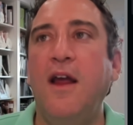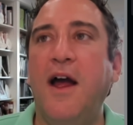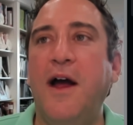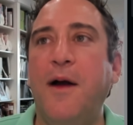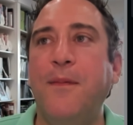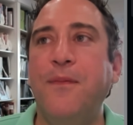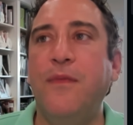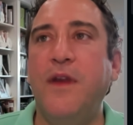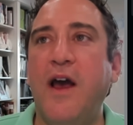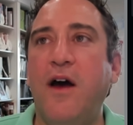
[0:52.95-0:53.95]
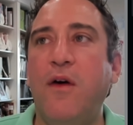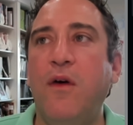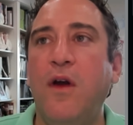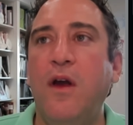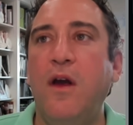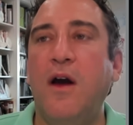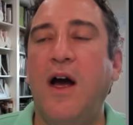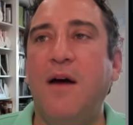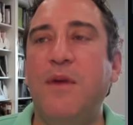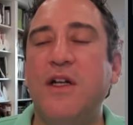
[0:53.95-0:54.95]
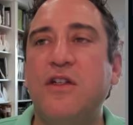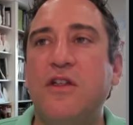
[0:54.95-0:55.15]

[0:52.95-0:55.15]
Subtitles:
Now, how much